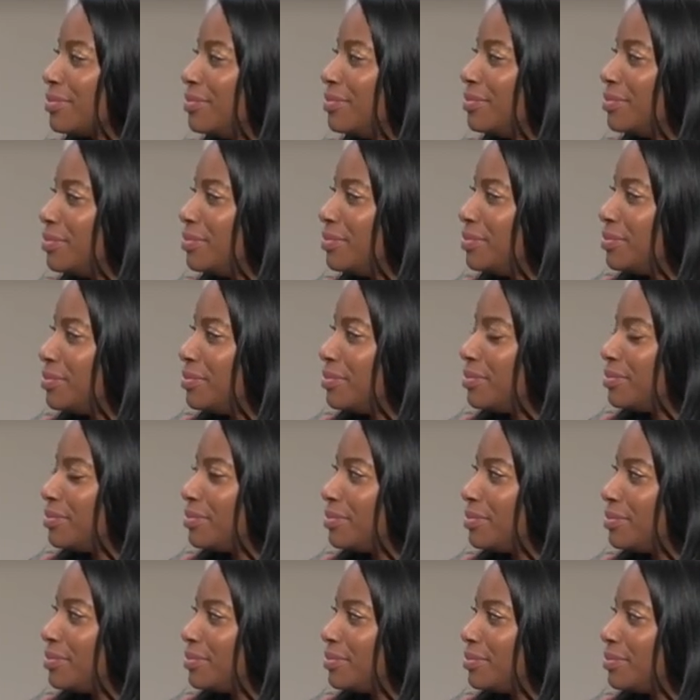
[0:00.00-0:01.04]

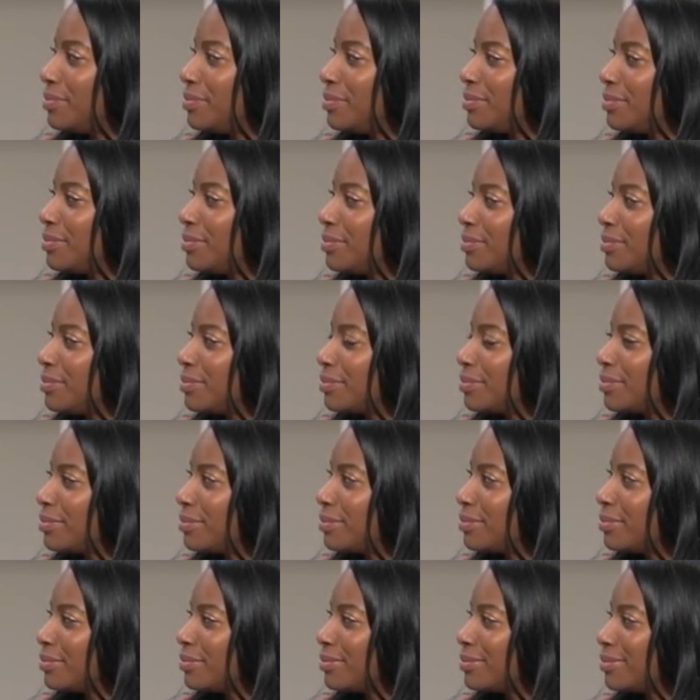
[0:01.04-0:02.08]

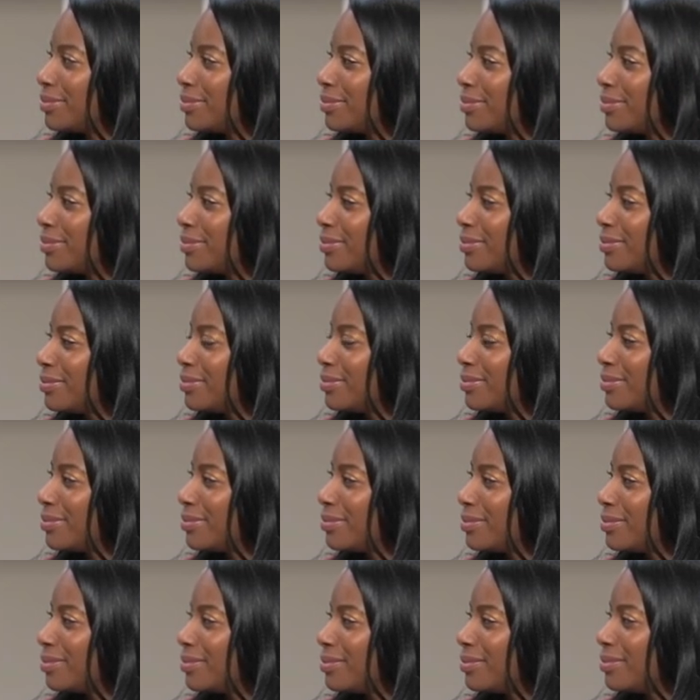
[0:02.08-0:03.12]

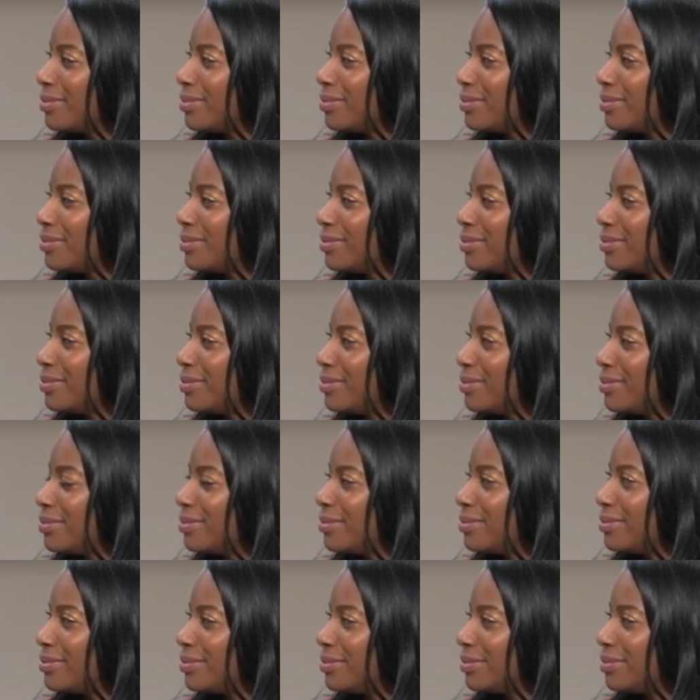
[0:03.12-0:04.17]

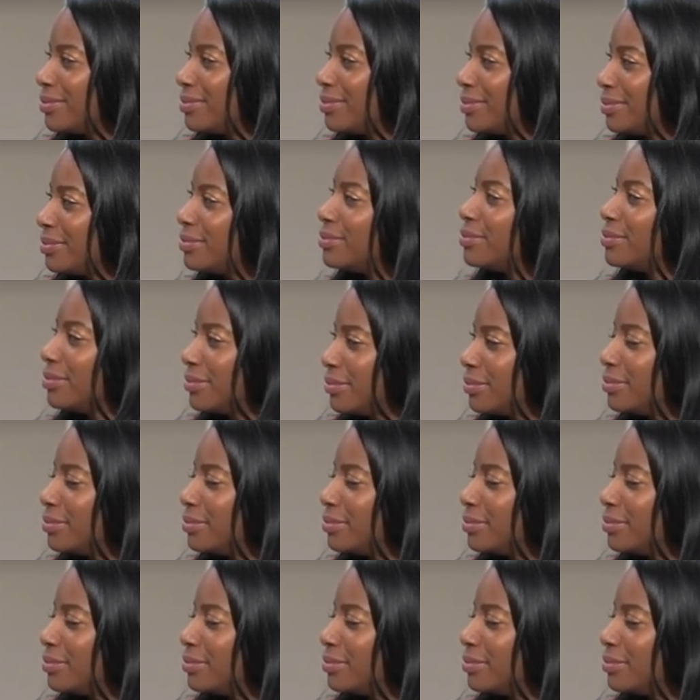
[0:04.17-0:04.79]
The person shown says nothing.